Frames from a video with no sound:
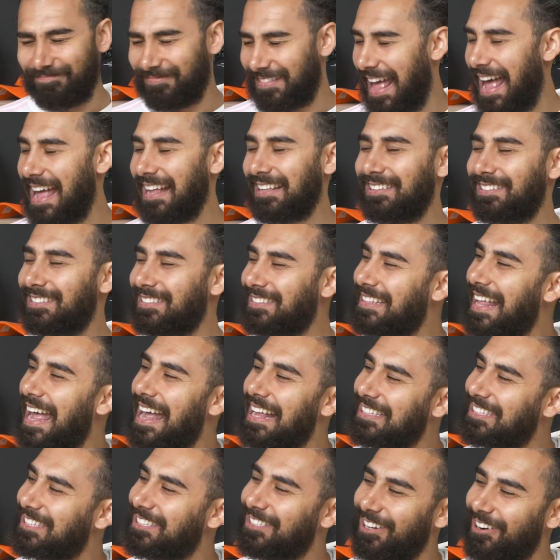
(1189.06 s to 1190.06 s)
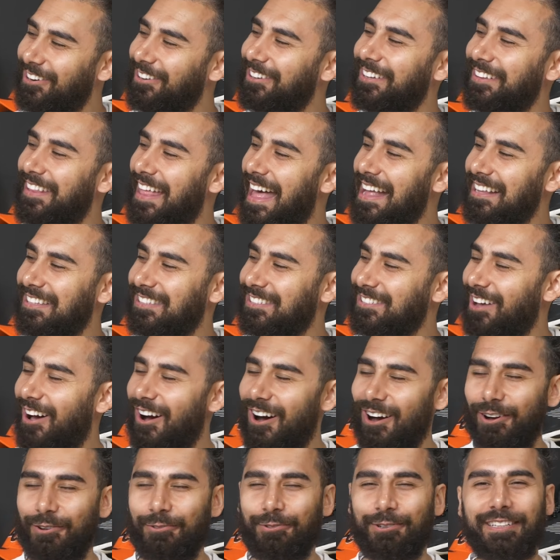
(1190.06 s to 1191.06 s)
that that start of that
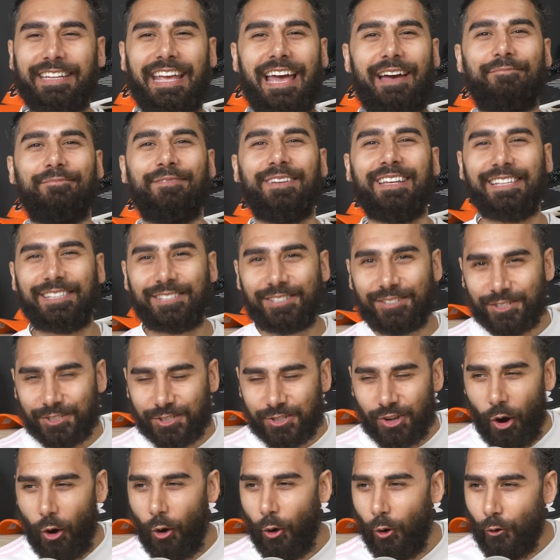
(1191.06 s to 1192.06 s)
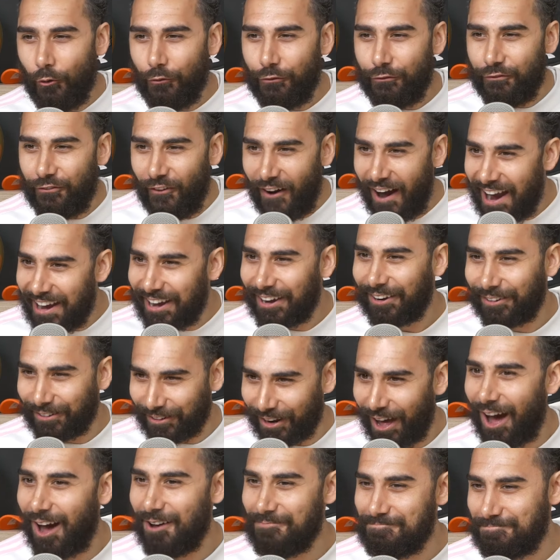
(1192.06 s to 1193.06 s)
song would get me so
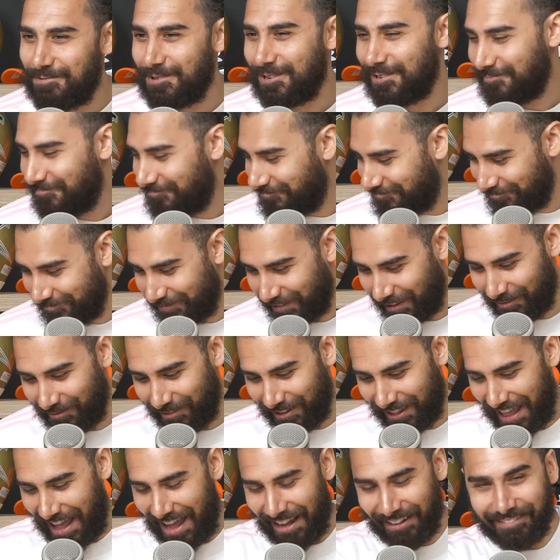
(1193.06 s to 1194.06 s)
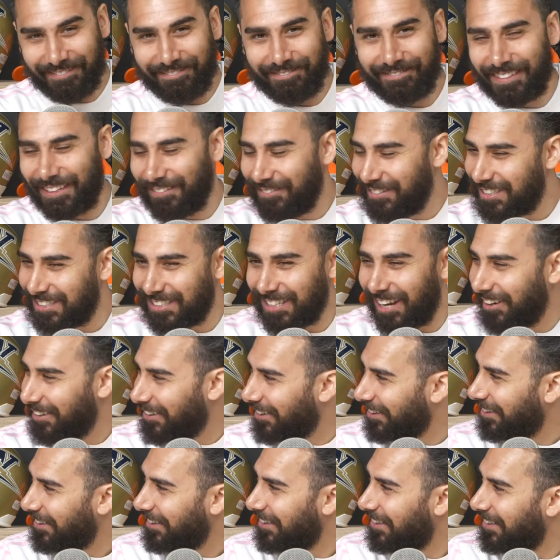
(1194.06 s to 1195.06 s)
fired up Give me that. Give me sucker.